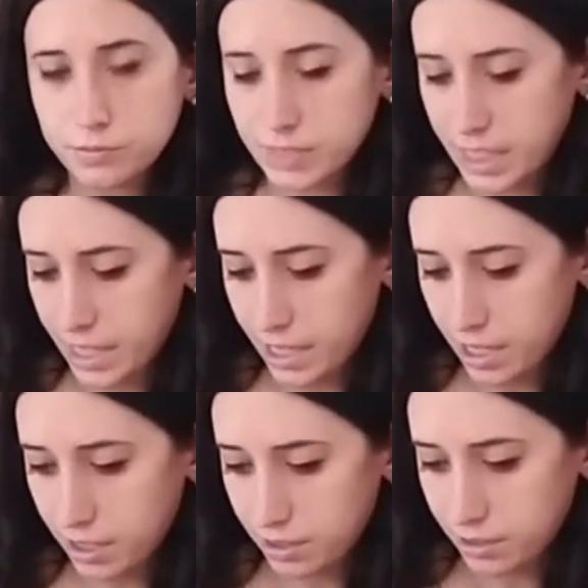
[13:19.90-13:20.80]

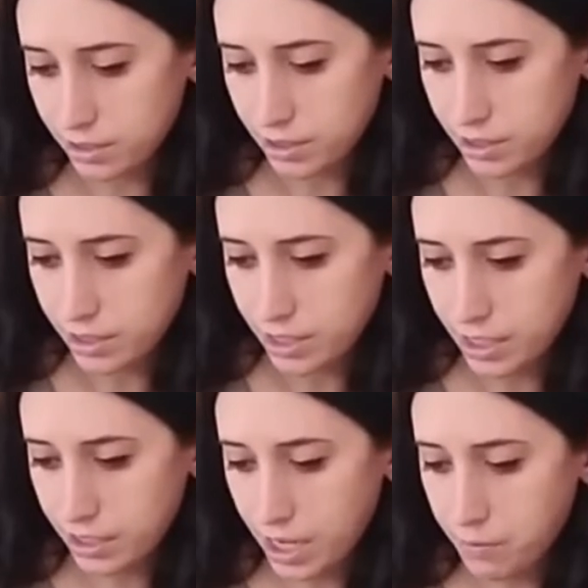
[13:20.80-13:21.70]
Yeah.
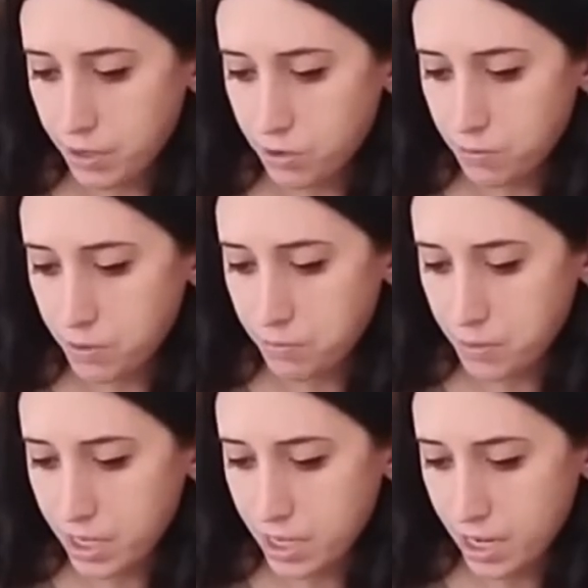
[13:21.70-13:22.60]
And then I went home on
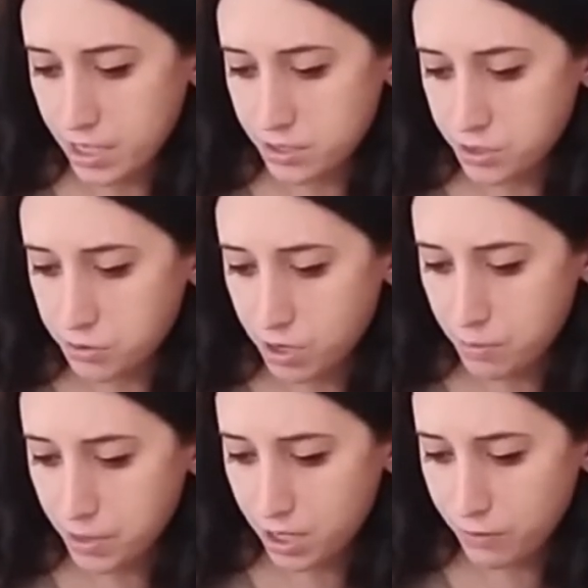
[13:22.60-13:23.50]
Monday, so you got
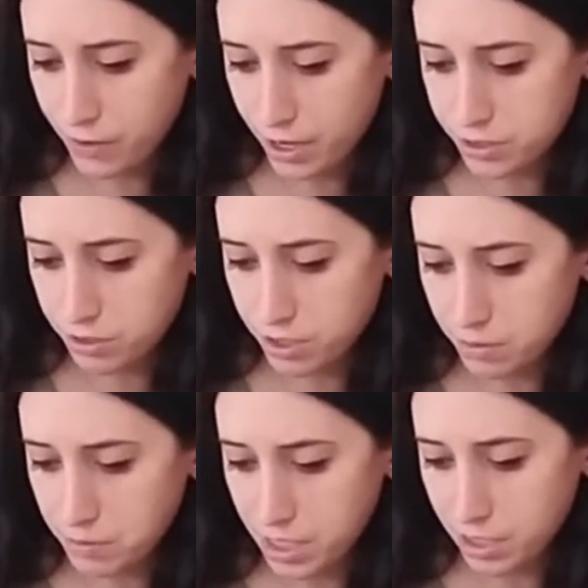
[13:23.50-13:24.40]
better faster
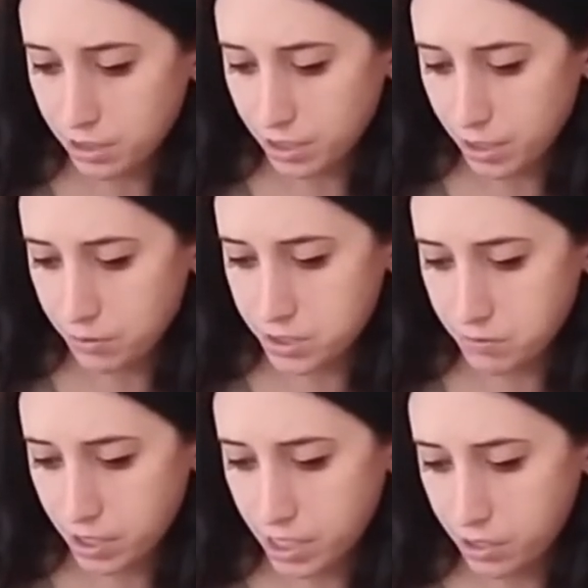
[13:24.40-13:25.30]
than me. I wasn't
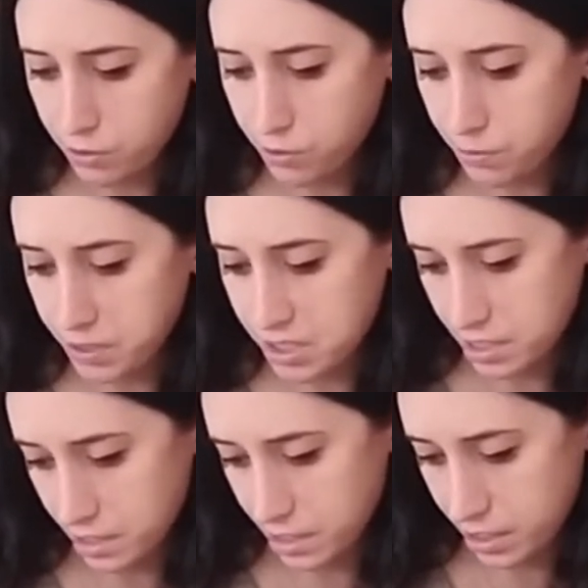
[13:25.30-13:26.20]
ready to go home on
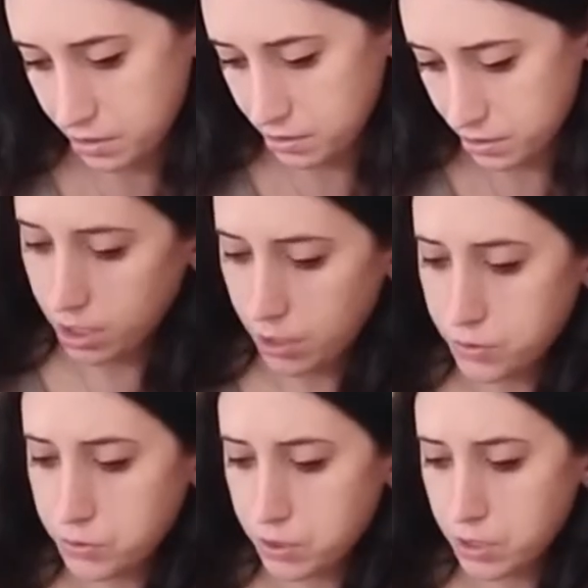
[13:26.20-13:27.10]
Sunday. I
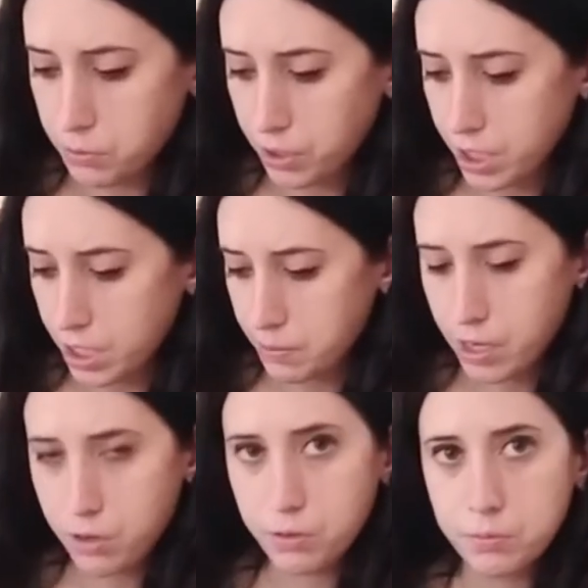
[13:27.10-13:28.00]
was really worried
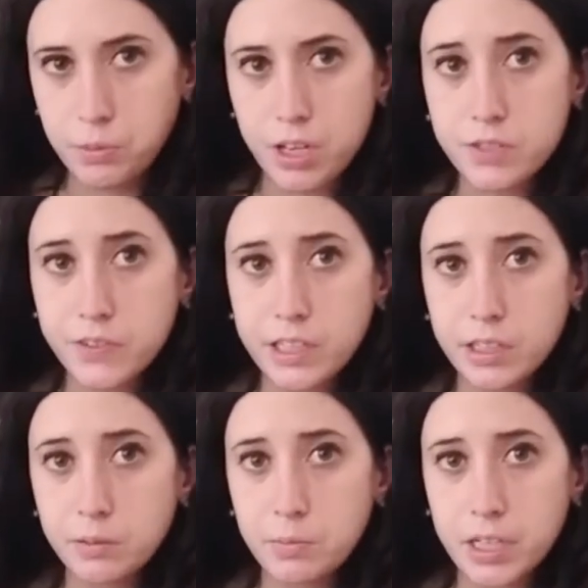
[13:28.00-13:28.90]
about
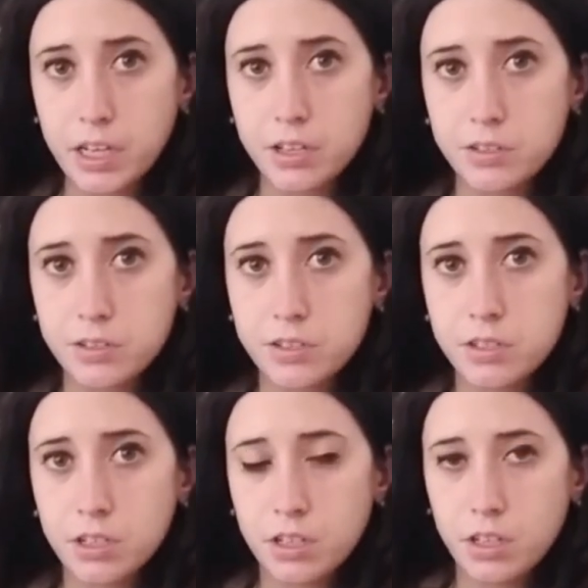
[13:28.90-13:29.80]
breastfeeding because,
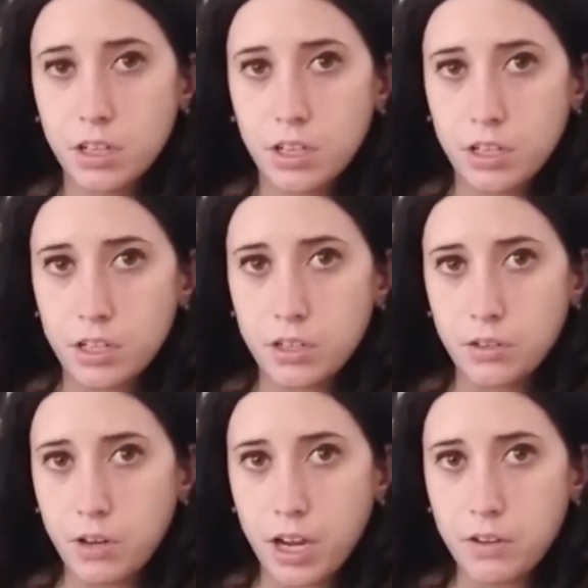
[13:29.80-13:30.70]

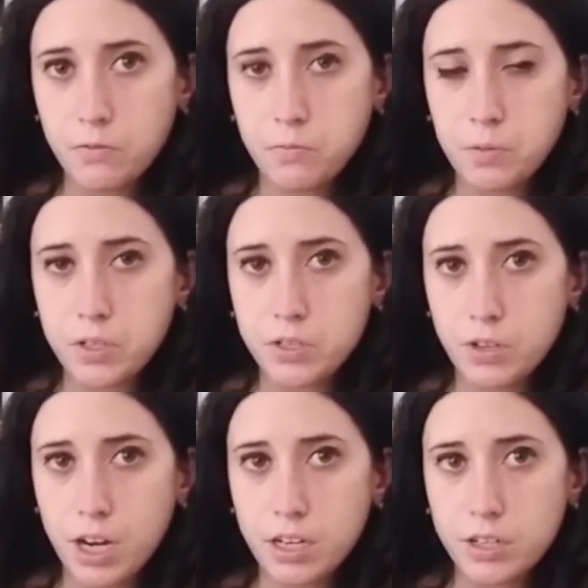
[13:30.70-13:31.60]
I've been
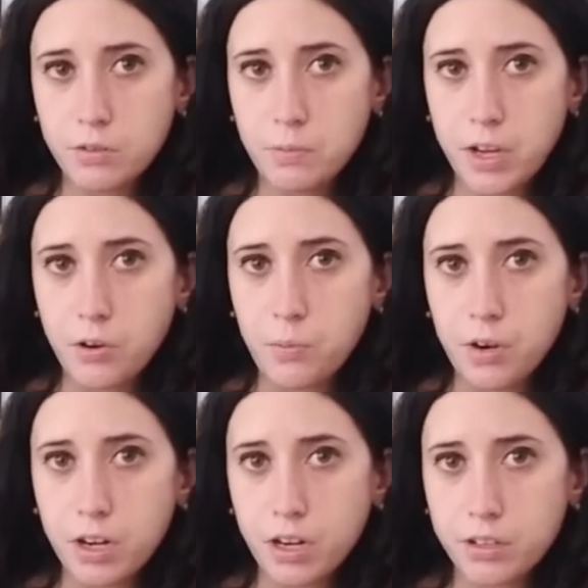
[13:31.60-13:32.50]
trying to do my
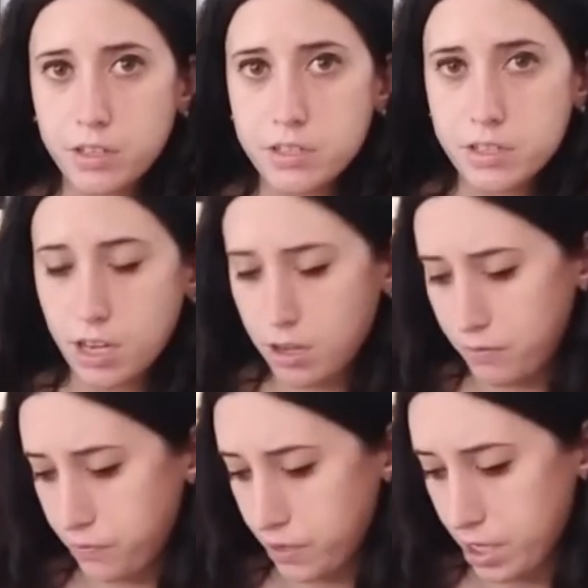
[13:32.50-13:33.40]
homework on this stuff,
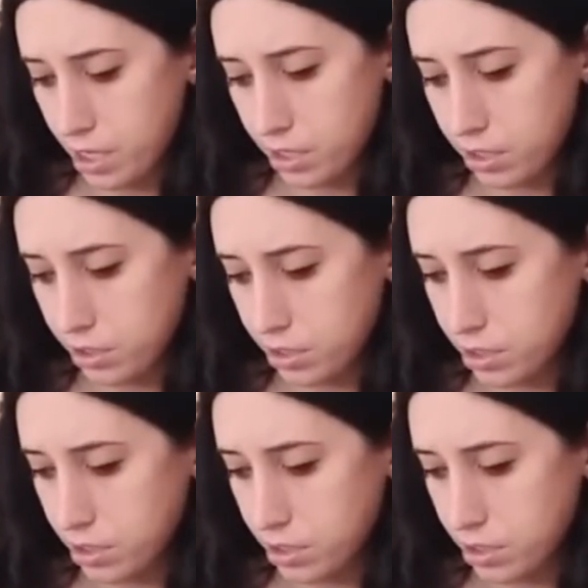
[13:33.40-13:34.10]
and